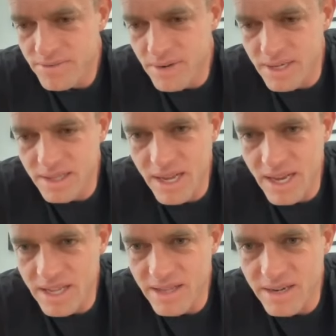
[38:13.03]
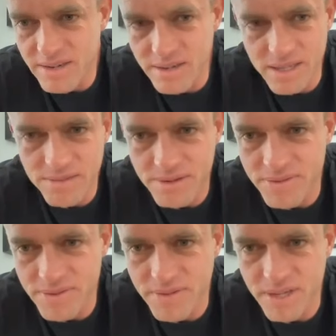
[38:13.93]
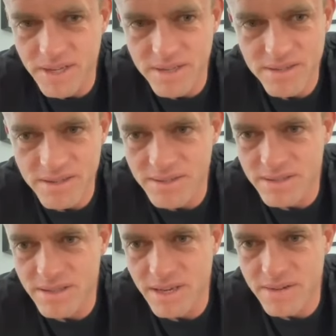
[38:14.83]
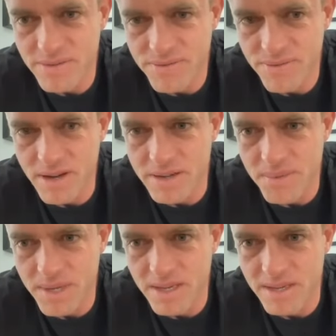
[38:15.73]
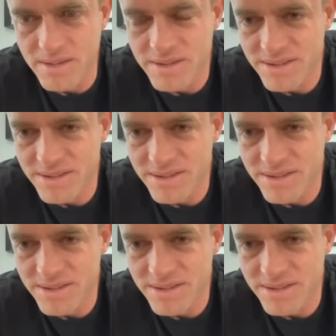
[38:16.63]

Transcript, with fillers: fucking laying there till like 315 and just like fuck me, dude.